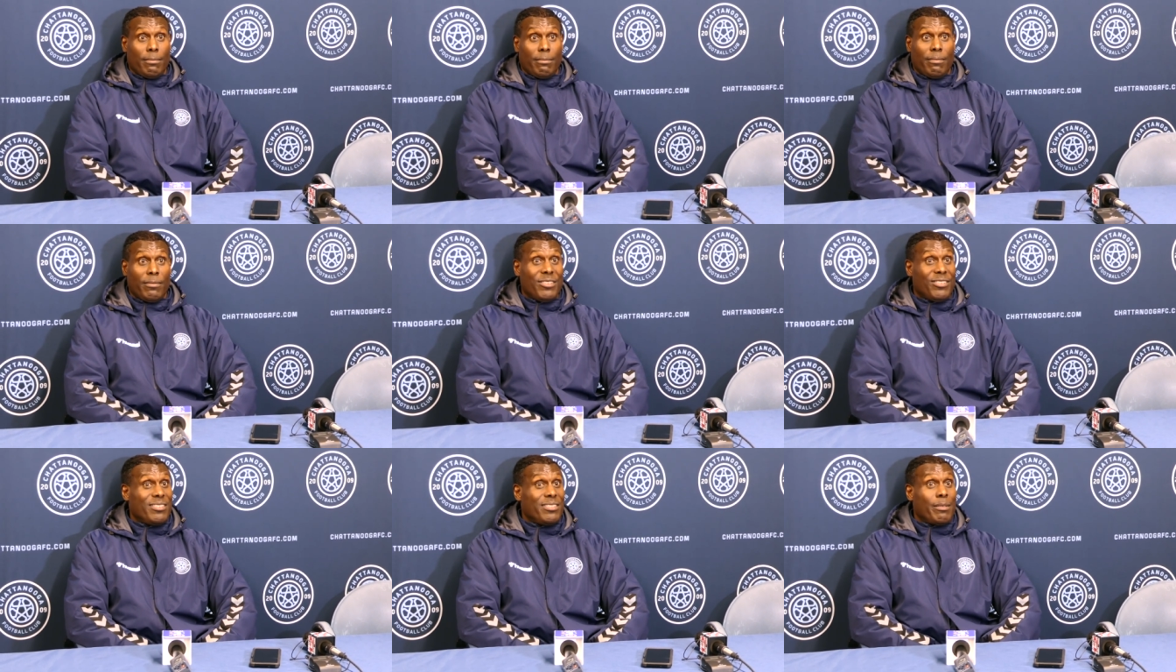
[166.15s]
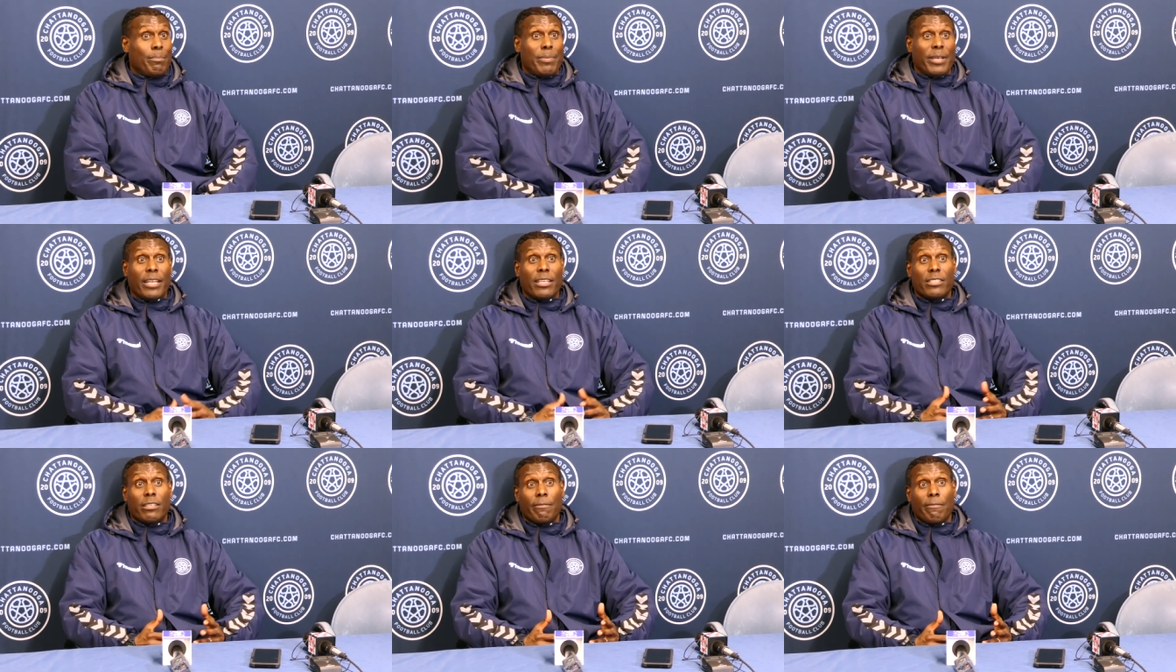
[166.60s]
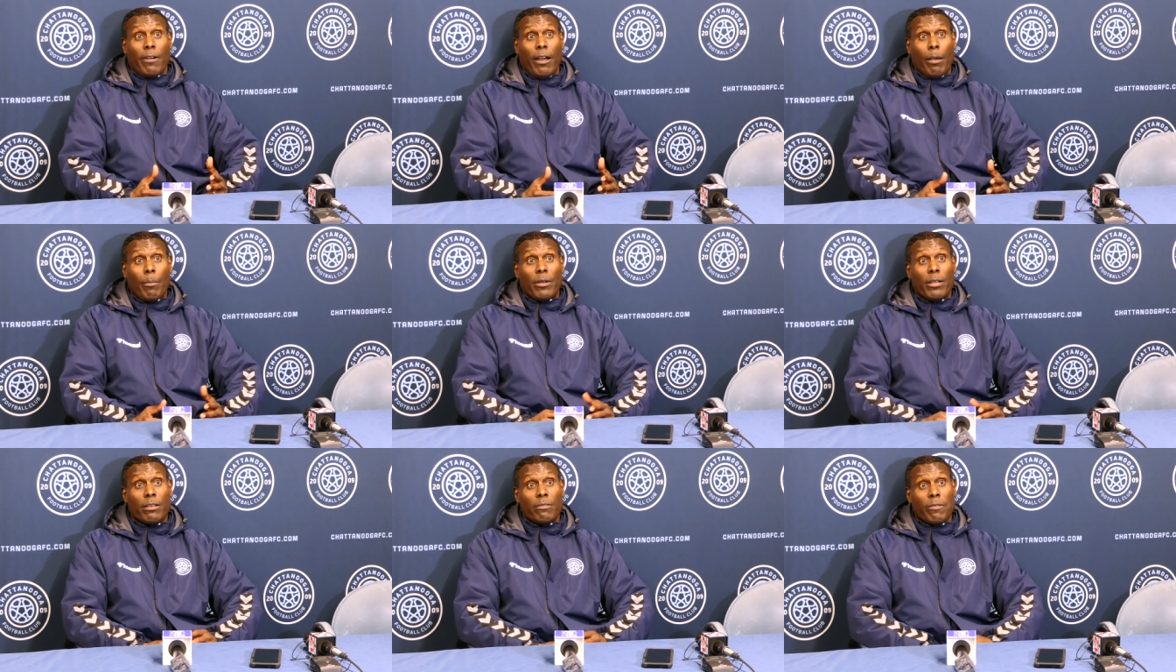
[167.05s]
This is the biggest
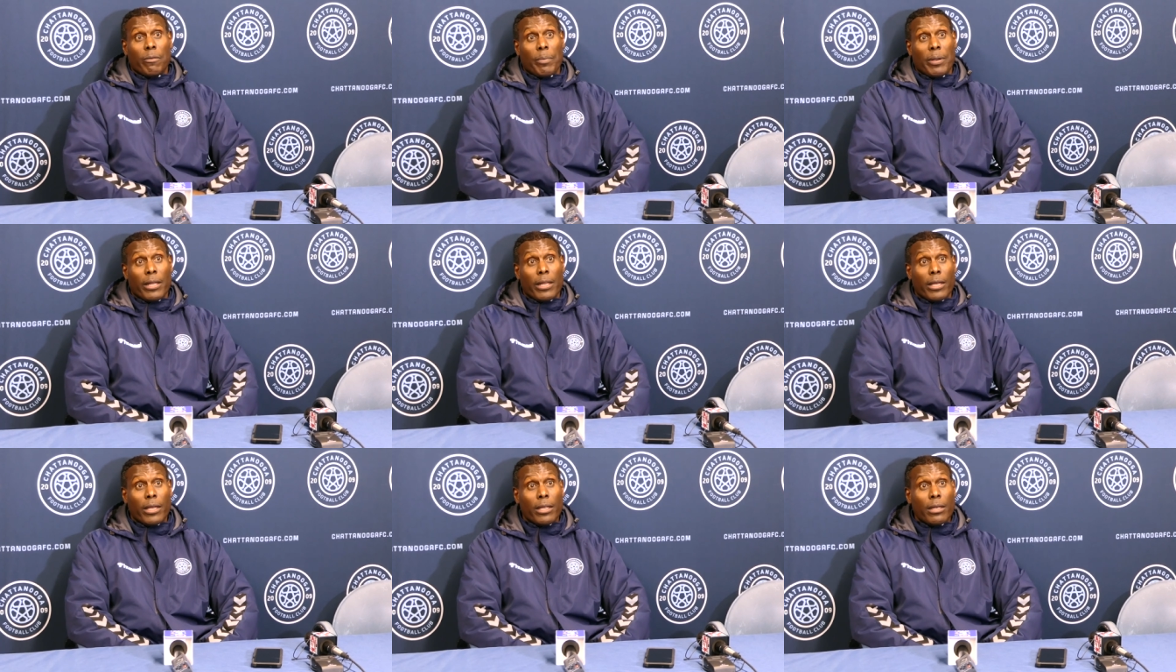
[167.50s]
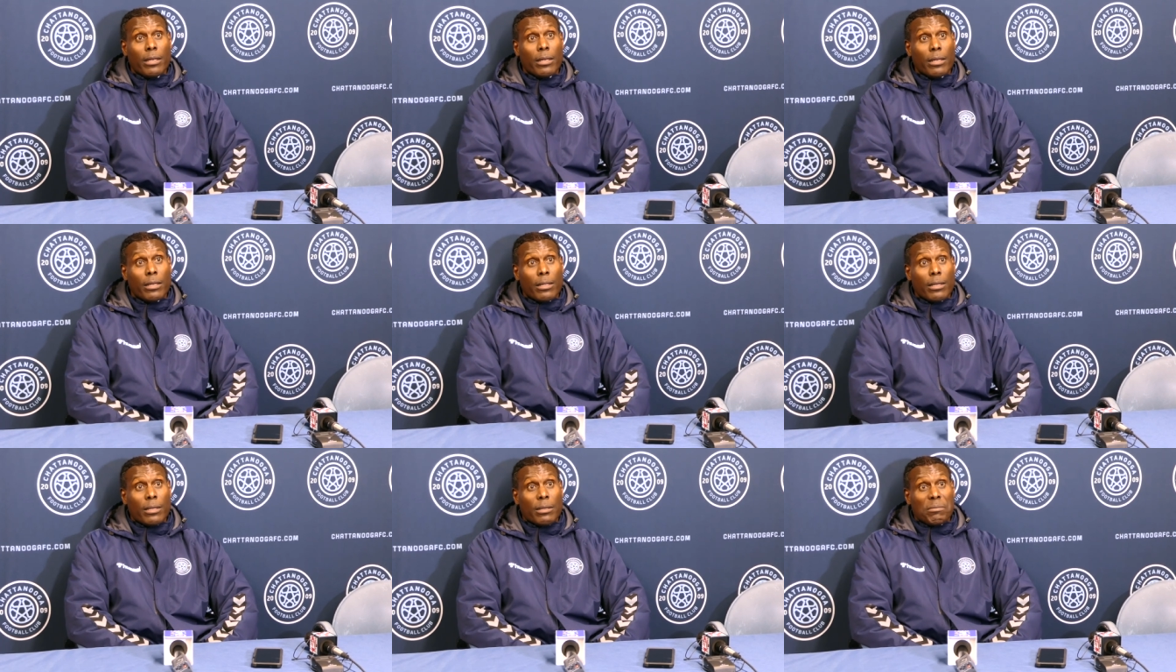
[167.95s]
environment I've ever been in.